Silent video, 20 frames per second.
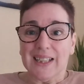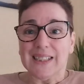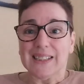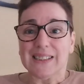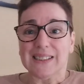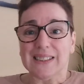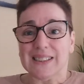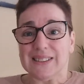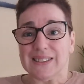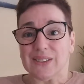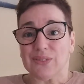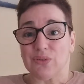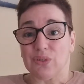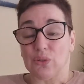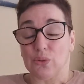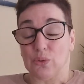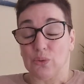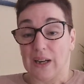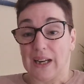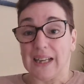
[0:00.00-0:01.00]
in a
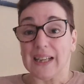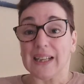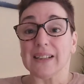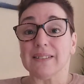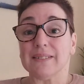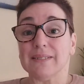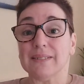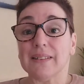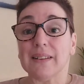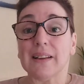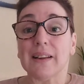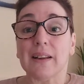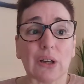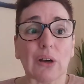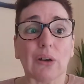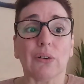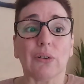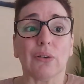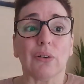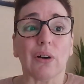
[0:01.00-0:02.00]
different way.
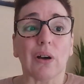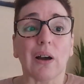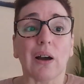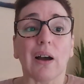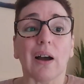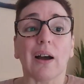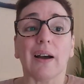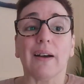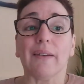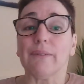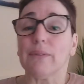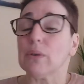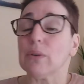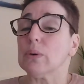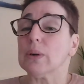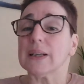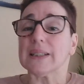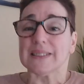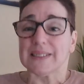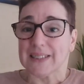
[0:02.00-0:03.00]
So I've
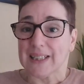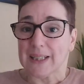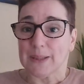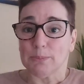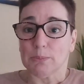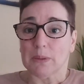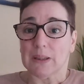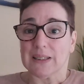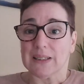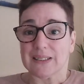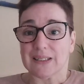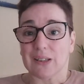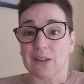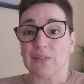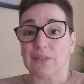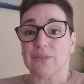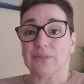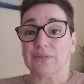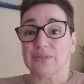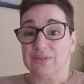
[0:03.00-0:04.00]
always seen
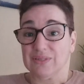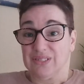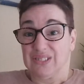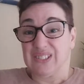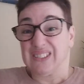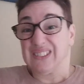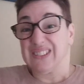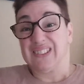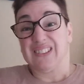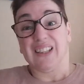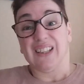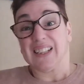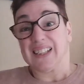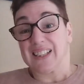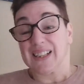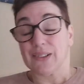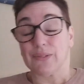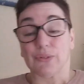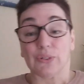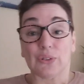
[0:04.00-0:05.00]
myself just
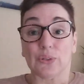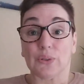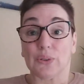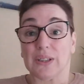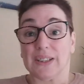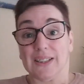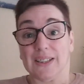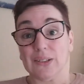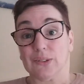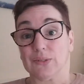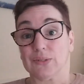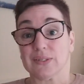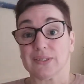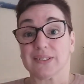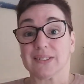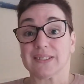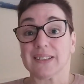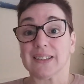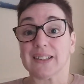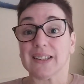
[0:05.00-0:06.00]
like everyone else
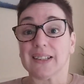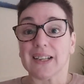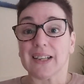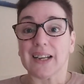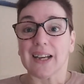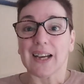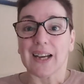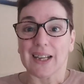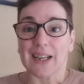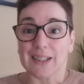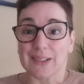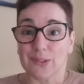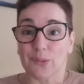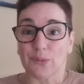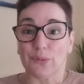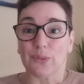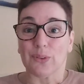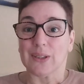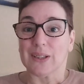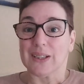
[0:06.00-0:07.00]
and I
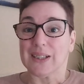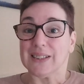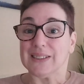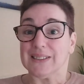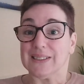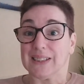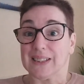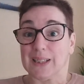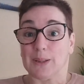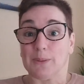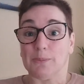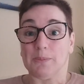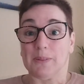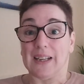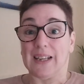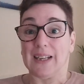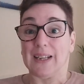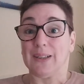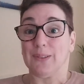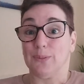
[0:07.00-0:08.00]
wanted to
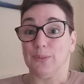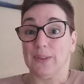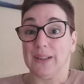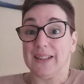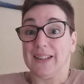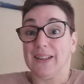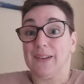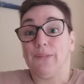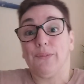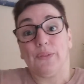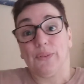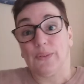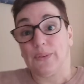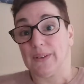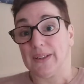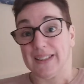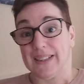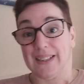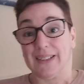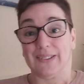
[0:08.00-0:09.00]
compete with
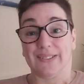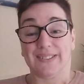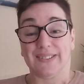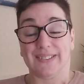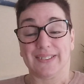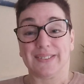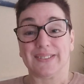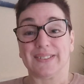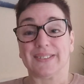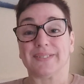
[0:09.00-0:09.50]
everyone else.